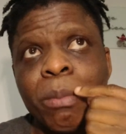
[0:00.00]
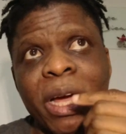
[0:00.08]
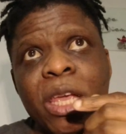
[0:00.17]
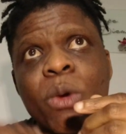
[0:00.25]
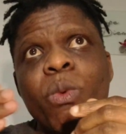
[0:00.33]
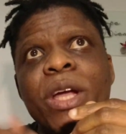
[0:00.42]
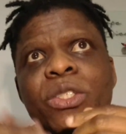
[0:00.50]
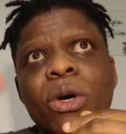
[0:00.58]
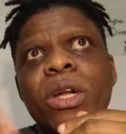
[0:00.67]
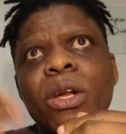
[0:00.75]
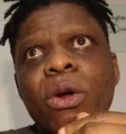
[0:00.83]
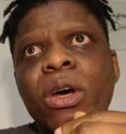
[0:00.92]
But he went
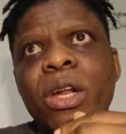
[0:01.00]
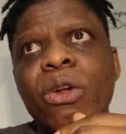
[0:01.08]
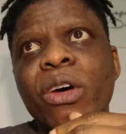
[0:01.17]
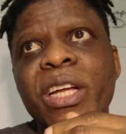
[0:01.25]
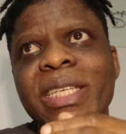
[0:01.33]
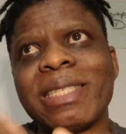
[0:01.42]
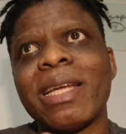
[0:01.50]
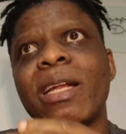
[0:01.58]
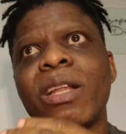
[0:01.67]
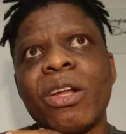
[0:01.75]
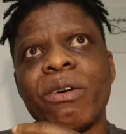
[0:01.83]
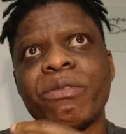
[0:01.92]
on and on and on and
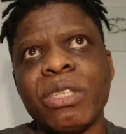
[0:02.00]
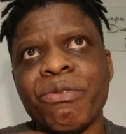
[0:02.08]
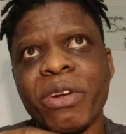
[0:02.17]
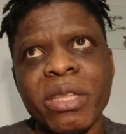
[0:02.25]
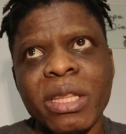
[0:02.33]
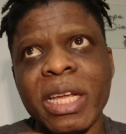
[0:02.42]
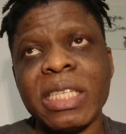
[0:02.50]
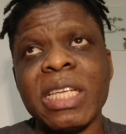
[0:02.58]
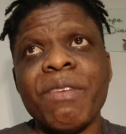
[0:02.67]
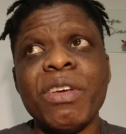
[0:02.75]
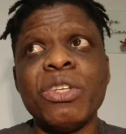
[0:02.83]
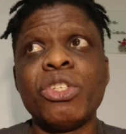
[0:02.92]
said a lot of different
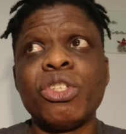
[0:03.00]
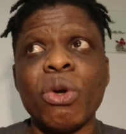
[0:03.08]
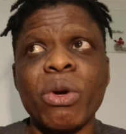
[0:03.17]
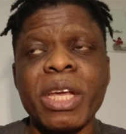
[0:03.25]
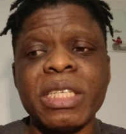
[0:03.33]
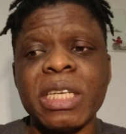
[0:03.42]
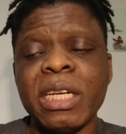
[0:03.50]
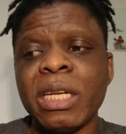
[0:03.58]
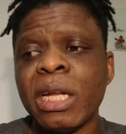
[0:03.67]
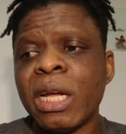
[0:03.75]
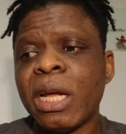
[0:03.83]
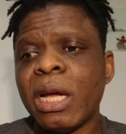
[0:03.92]
things, even
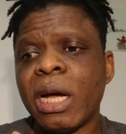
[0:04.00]
showcasing,